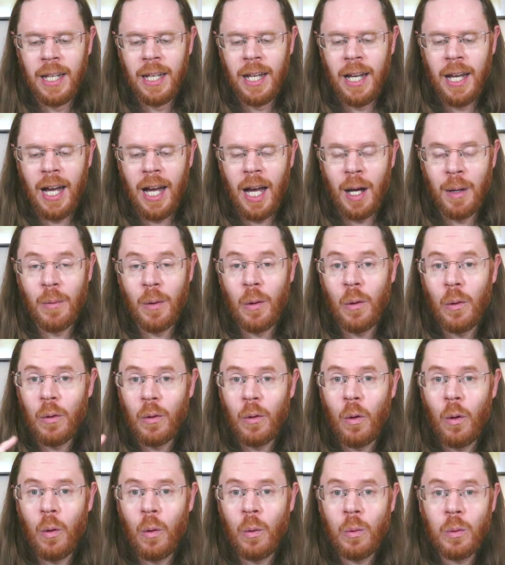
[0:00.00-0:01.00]
Um,
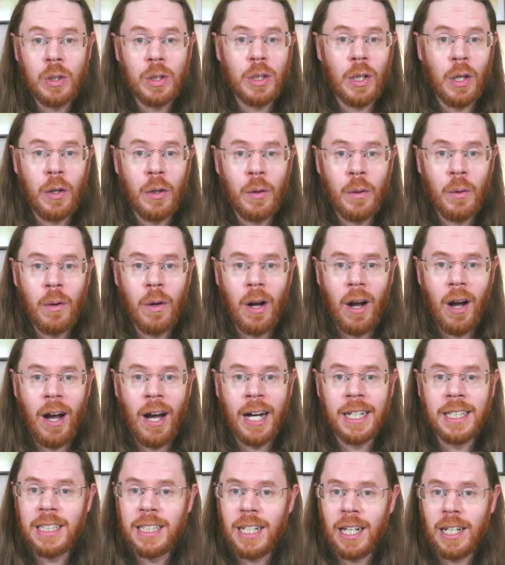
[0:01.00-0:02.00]
also,
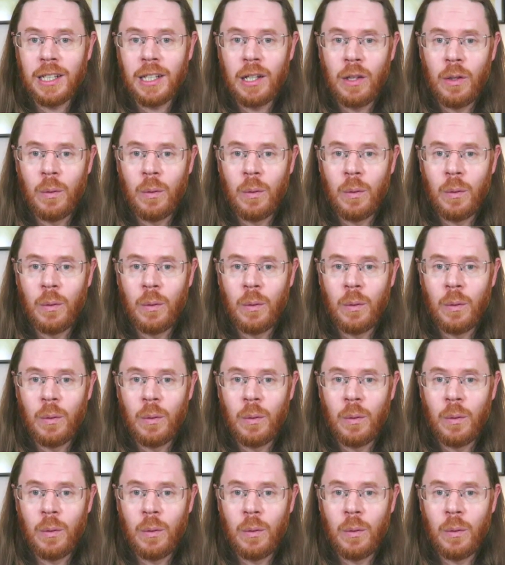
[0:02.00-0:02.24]
I just